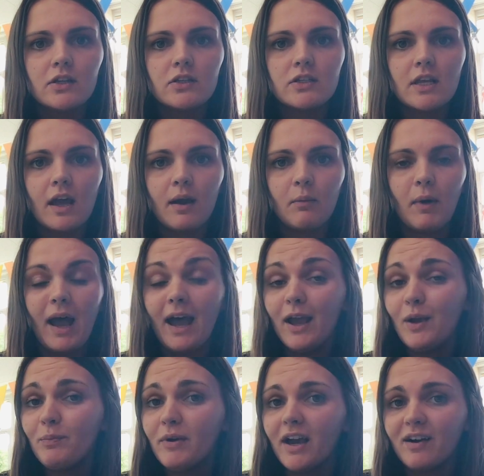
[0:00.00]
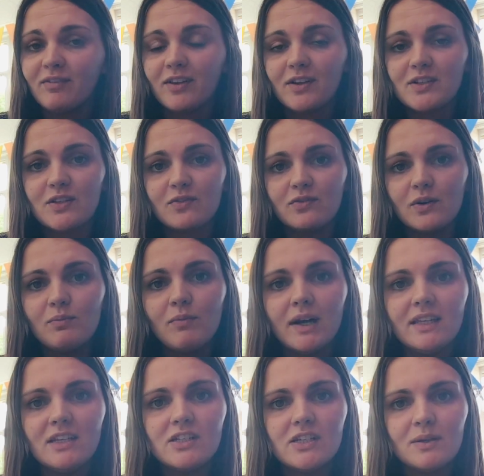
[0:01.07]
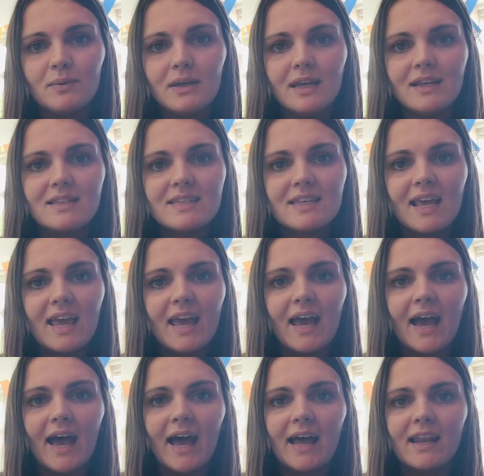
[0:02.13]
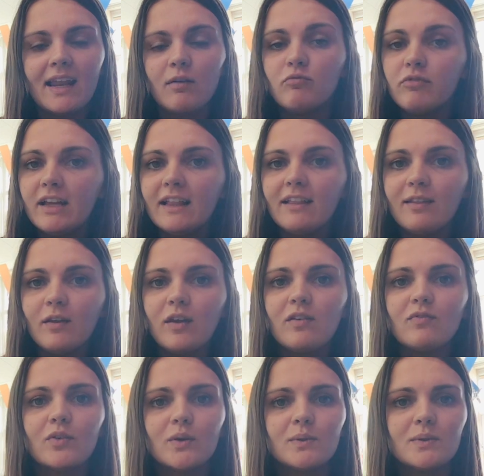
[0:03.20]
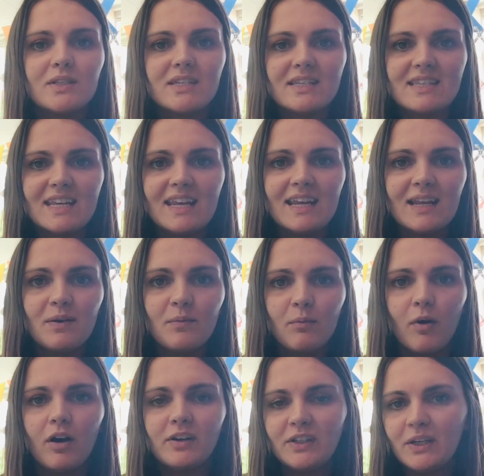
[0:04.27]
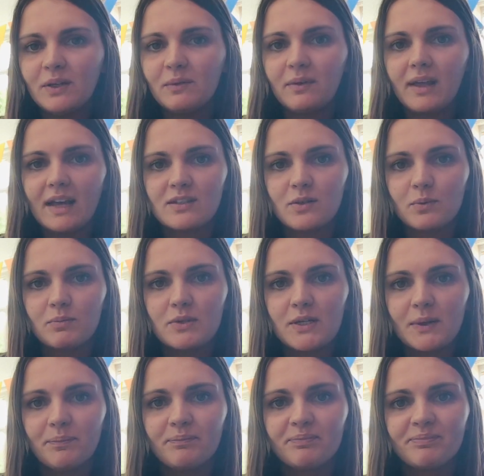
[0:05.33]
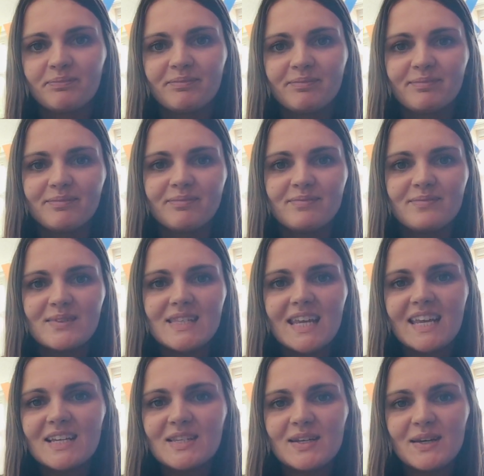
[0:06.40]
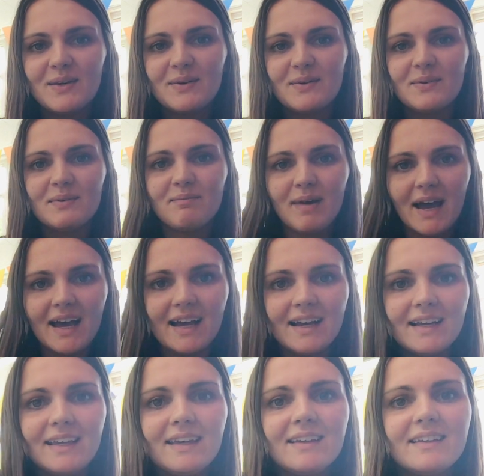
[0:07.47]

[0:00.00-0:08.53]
So I hope you have lots of fun when you're doing it and I'm really looking forward to seeing what you get up to. See you soon. Bye.